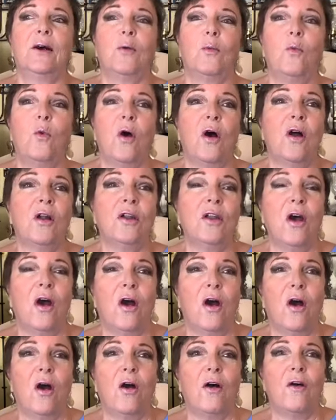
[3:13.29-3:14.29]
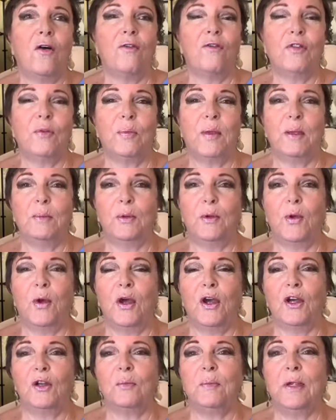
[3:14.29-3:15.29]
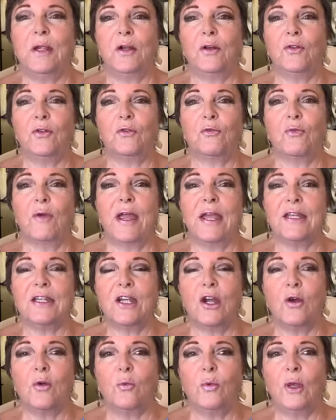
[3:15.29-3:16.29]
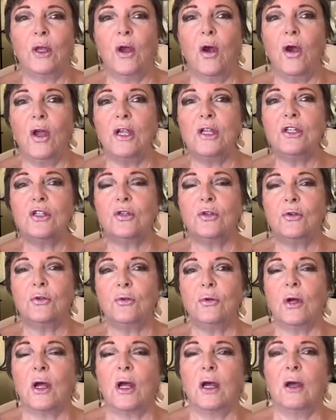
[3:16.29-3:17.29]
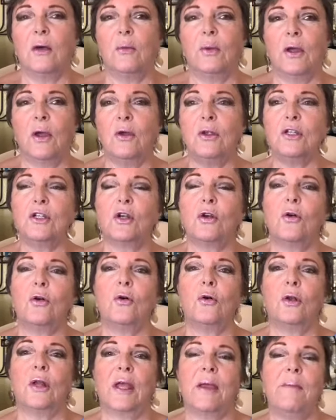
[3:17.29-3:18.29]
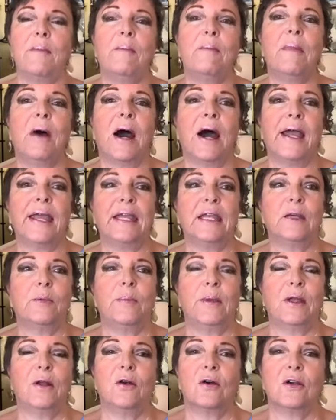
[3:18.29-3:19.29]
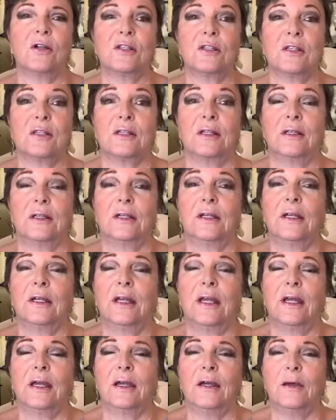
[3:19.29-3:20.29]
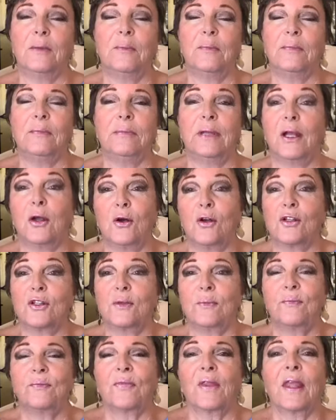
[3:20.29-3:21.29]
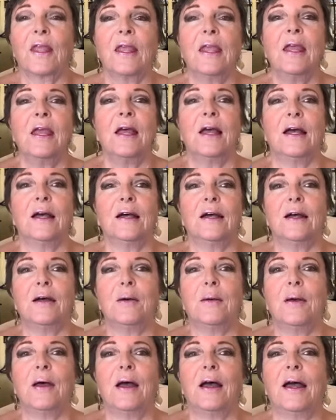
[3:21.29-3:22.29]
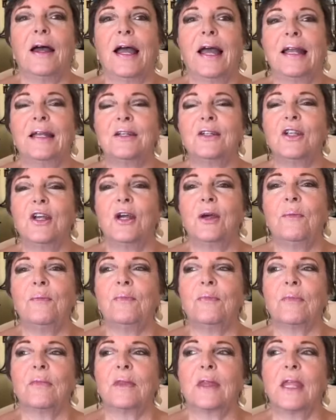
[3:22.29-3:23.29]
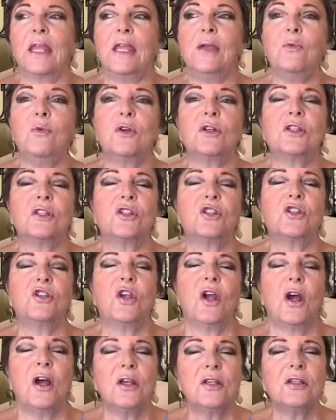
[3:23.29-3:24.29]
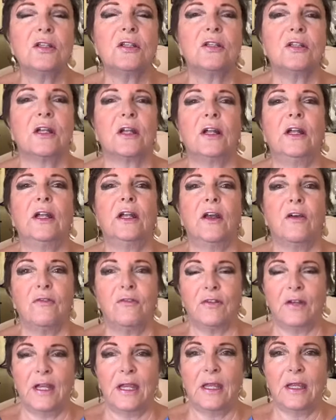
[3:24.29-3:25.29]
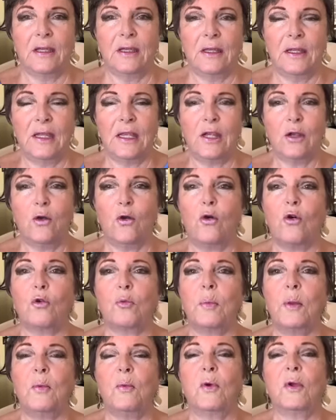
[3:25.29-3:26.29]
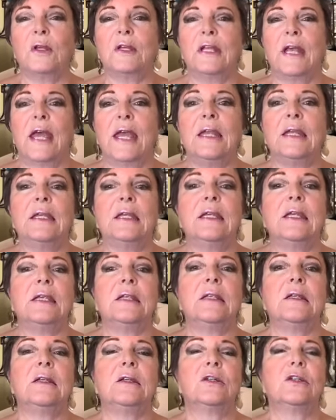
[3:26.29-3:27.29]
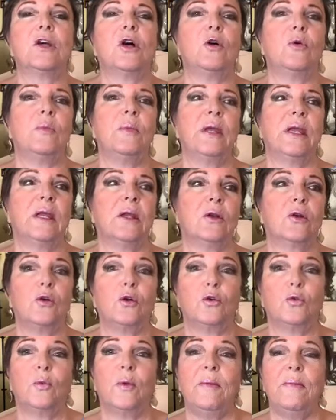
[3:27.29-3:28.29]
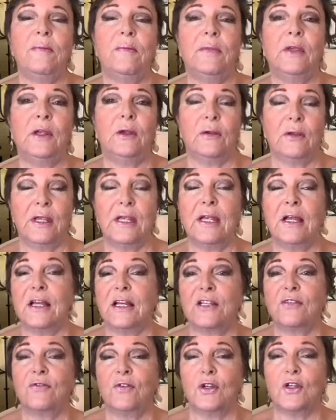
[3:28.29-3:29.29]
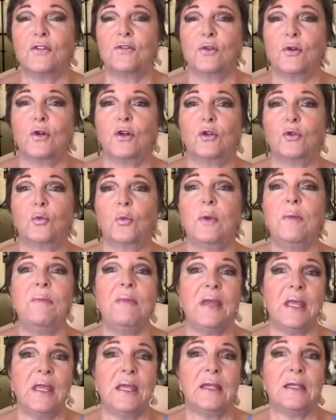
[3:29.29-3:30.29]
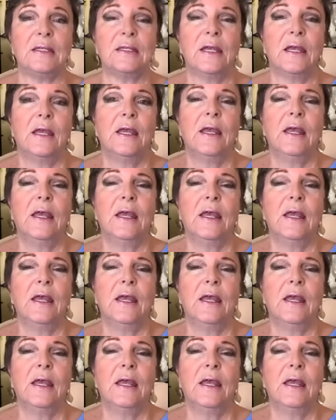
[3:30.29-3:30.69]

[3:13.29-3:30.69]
one of the people who heard me on the radio, we're going to uh, we're going to call him Mike because uh, because uh, and um, he was just lovely. He called me one day and he told me could we you know he asked first of all could we meet